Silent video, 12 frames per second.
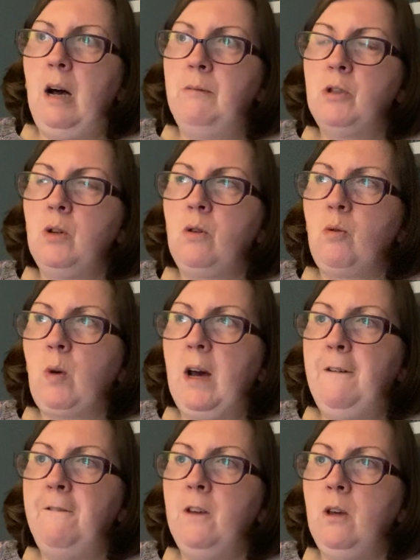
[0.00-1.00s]
doing quite
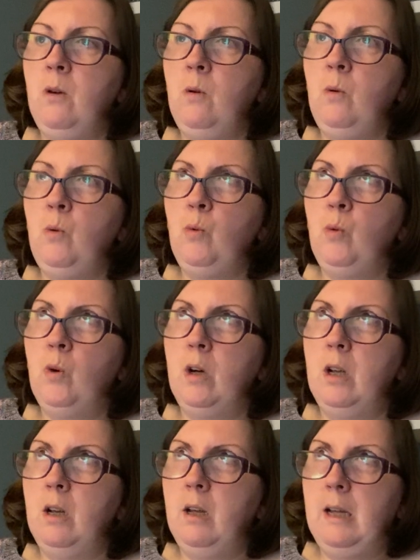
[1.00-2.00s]
a few
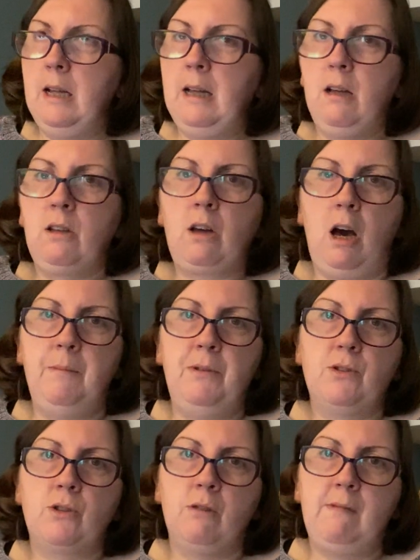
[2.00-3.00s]

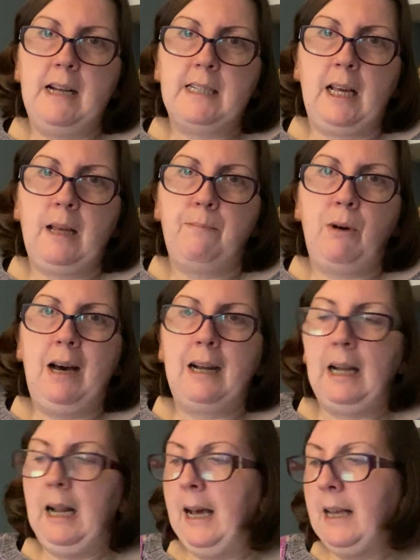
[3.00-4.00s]
garments already, but I'd
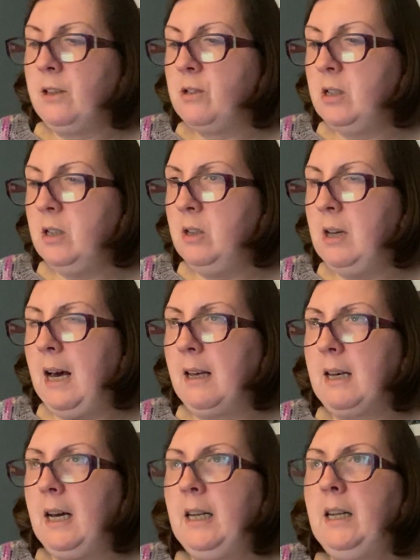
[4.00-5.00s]
like to
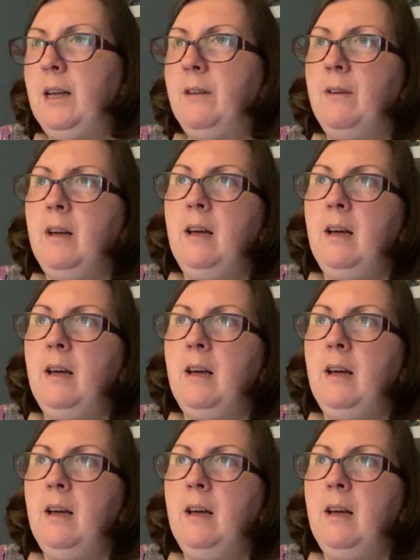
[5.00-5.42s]
kind of